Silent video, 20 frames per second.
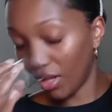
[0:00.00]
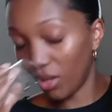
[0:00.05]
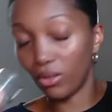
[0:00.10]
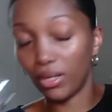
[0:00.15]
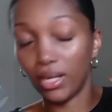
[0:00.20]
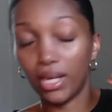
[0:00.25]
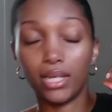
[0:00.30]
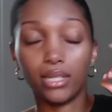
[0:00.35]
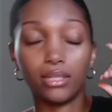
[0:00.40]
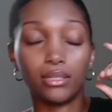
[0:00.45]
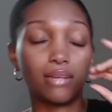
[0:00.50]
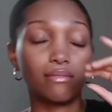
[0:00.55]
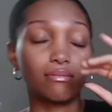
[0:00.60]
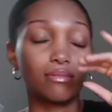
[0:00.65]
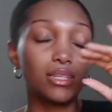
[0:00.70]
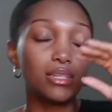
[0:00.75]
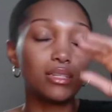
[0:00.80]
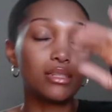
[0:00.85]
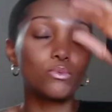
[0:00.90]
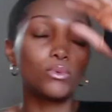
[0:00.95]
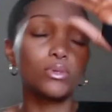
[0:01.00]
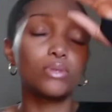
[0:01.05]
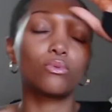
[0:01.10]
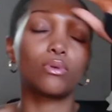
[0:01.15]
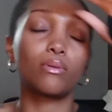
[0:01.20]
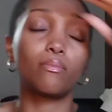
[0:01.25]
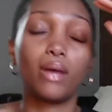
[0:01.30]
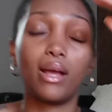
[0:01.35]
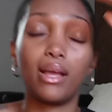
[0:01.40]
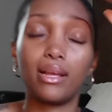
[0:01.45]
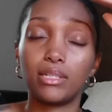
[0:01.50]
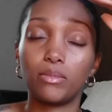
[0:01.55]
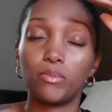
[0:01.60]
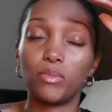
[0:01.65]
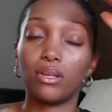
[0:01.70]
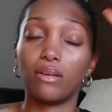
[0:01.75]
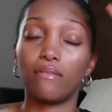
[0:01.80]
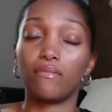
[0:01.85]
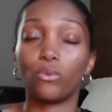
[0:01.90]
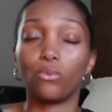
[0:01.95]
Okay, now this one reminds
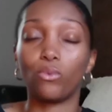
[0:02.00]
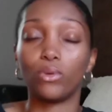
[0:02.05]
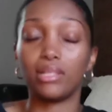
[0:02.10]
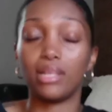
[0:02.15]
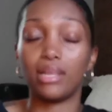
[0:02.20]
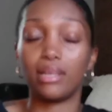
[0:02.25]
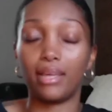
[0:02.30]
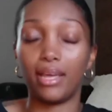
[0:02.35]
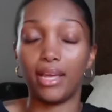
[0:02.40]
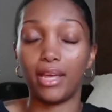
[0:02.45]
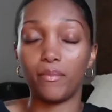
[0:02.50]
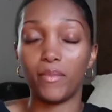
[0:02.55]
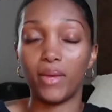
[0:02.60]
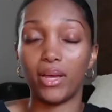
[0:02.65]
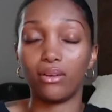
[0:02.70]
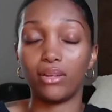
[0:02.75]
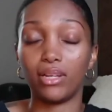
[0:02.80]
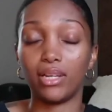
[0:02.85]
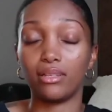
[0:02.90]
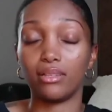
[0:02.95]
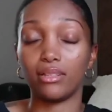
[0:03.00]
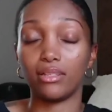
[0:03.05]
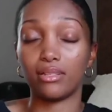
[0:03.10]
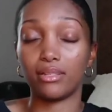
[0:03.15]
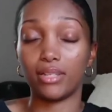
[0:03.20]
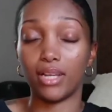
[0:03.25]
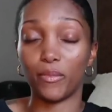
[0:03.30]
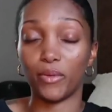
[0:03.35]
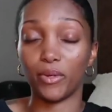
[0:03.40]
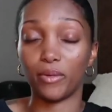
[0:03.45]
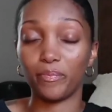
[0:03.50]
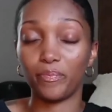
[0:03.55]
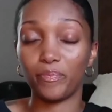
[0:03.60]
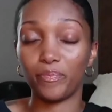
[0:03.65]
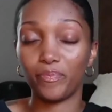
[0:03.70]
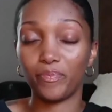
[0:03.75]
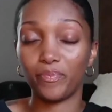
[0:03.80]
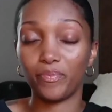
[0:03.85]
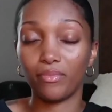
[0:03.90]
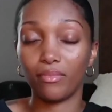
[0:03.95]
me of the one that came out in the summer.
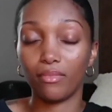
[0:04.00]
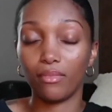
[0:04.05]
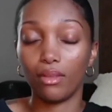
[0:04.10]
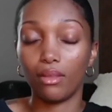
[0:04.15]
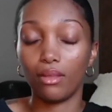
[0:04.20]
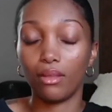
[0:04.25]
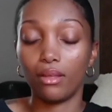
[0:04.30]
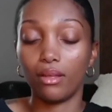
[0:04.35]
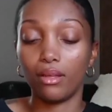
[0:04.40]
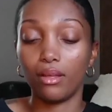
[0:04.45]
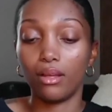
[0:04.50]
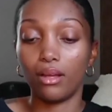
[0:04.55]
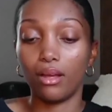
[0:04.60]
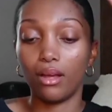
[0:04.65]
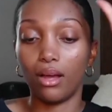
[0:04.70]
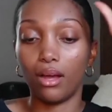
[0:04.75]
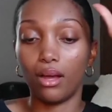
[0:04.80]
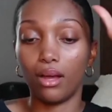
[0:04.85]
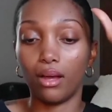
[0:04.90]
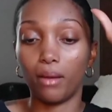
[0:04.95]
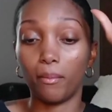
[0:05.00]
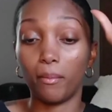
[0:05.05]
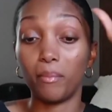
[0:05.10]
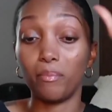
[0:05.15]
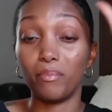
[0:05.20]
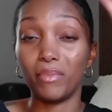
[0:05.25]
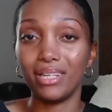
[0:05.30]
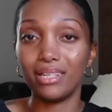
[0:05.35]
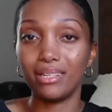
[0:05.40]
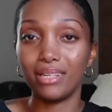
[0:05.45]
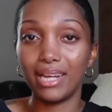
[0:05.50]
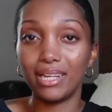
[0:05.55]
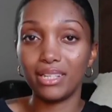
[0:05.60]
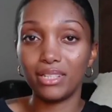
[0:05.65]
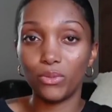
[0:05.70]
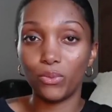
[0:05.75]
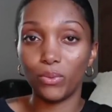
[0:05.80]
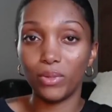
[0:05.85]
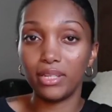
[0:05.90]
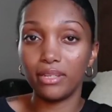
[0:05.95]
Um,
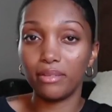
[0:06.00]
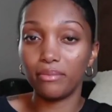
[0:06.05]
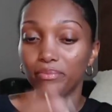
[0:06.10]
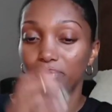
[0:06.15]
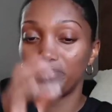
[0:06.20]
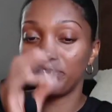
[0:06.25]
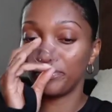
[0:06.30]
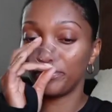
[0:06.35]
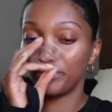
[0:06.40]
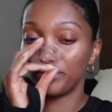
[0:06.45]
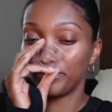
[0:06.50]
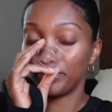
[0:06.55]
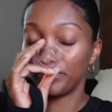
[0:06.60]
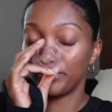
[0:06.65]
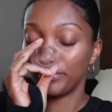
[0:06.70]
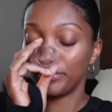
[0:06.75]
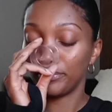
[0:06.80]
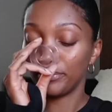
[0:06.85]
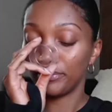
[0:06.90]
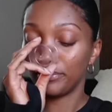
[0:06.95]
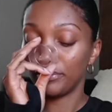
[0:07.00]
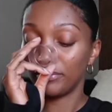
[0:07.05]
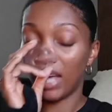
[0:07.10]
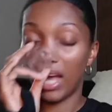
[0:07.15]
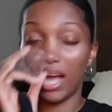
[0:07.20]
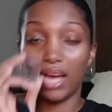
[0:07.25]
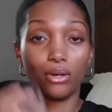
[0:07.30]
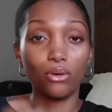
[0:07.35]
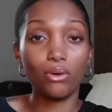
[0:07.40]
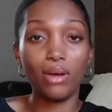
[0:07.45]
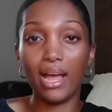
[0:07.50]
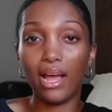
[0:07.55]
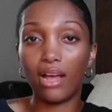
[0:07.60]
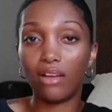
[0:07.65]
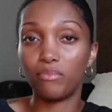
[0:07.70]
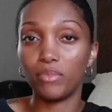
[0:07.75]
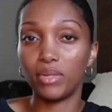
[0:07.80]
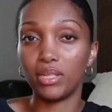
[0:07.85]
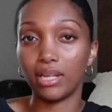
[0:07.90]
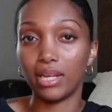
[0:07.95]
Midnight Swim. I don't
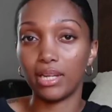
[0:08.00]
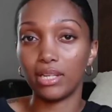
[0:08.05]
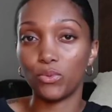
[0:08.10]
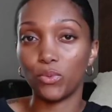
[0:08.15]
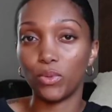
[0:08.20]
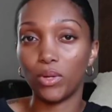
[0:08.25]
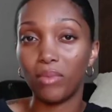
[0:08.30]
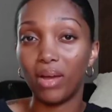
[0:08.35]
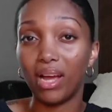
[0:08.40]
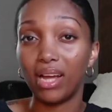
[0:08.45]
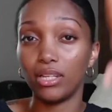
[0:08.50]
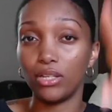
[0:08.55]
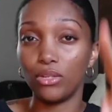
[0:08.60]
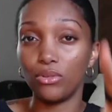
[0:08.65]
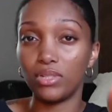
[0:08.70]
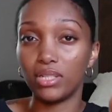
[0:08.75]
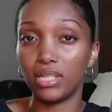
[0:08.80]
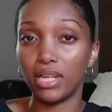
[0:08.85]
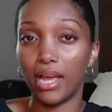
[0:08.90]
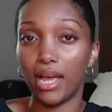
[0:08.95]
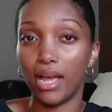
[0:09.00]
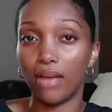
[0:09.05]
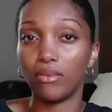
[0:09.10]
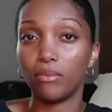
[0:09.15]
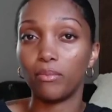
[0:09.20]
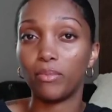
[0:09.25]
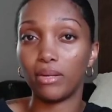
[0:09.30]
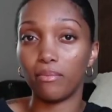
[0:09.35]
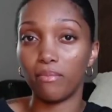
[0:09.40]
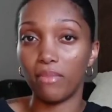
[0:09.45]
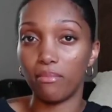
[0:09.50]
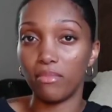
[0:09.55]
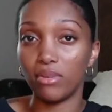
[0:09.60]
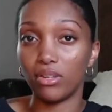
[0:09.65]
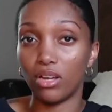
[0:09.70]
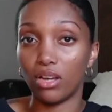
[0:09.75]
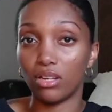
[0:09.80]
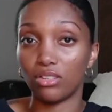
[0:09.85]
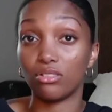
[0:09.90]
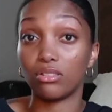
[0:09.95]
have Midnight Swim. I used to have it, but it made me
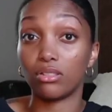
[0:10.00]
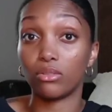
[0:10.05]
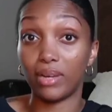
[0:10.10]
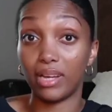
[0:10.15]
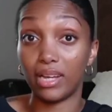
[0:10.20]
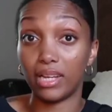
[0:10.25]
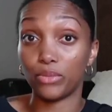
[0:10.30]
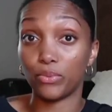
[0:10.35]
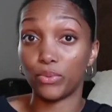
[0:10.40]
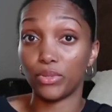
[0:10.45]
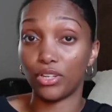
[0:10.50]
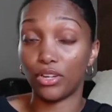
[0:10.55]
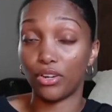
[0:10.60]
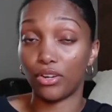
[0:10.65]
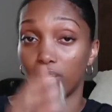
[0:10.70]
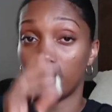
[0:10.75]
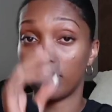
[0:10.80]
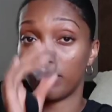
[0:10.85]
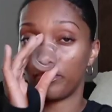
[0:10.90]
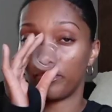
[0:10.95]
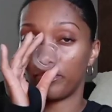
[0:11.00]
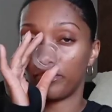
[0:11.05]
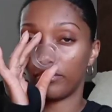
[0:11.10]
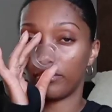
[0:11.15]
nauseous, so I had to return it.